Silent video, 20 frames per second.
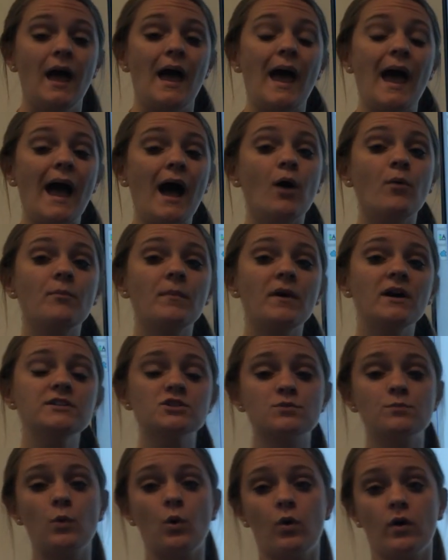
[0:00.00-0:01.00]
How
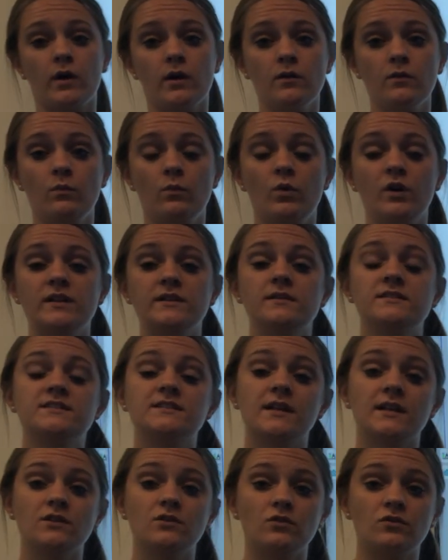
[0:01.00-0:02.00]
much more would
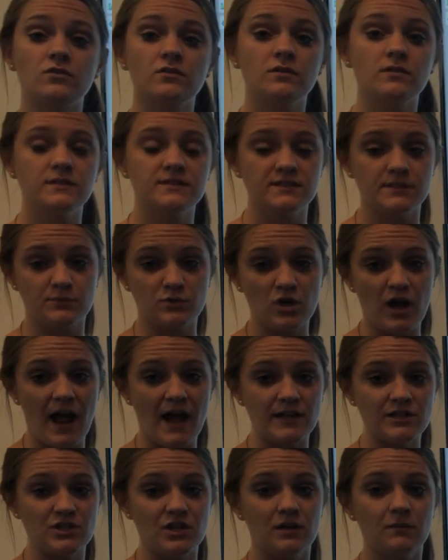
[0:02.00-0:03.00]
signal
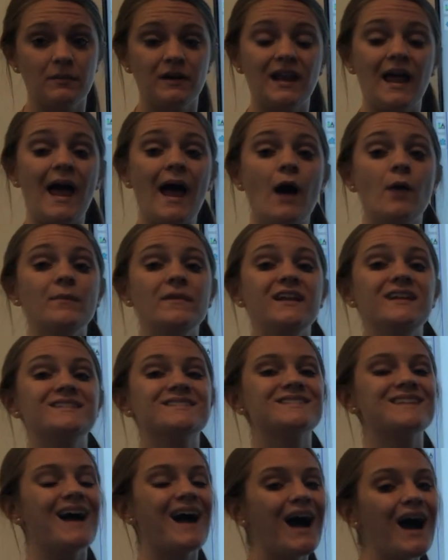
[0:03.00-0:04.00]
subtraction, but how many
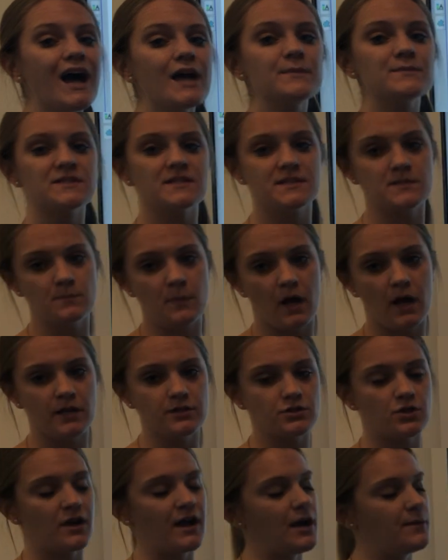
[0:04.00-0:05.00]
times as
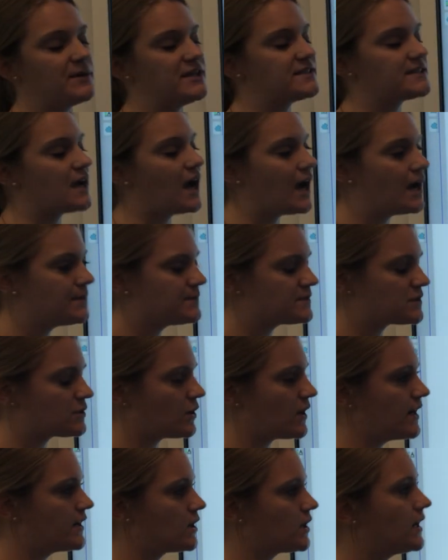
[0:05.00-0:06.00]
much or how many times
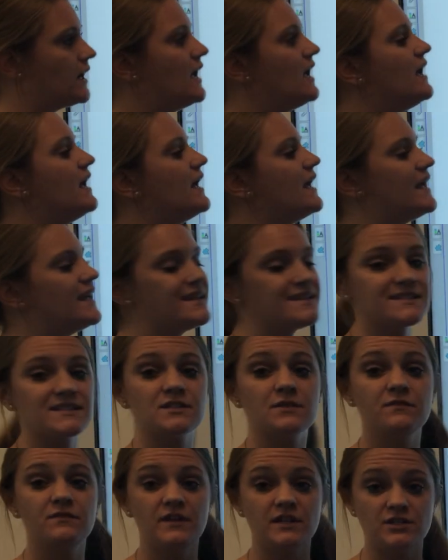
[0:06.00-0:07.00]
greater is
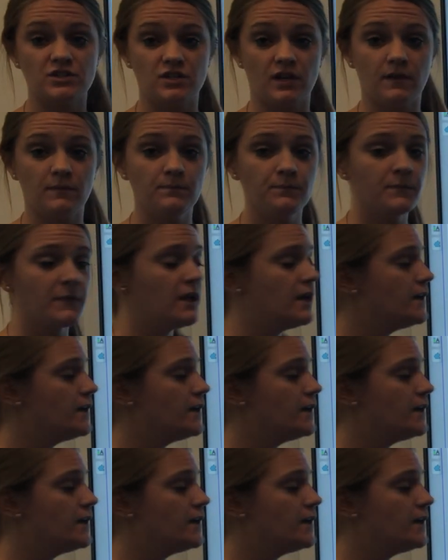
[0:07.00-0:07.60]
division.